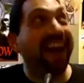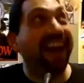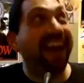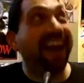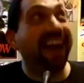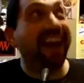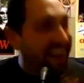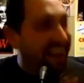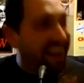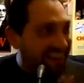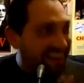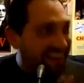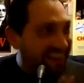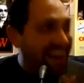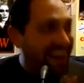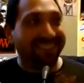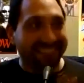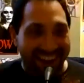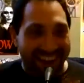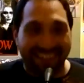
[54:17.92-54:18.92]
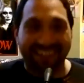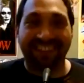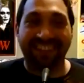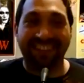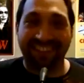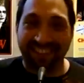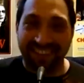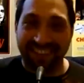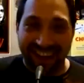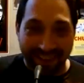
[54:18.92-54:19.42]
that's actually
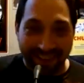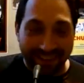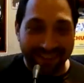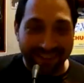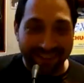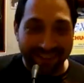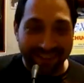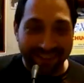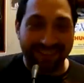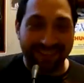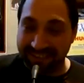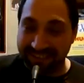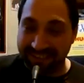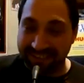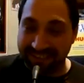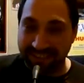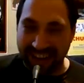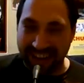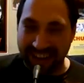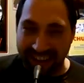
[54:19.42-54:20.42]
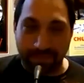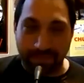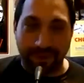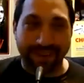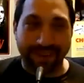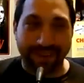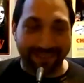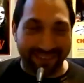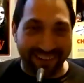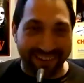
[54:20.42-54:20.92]
Child's
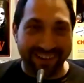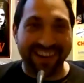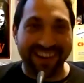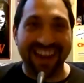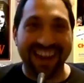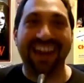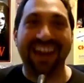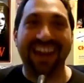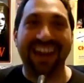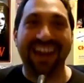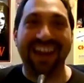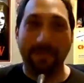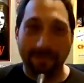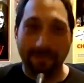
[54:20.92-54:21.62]
Play 3. Yeah.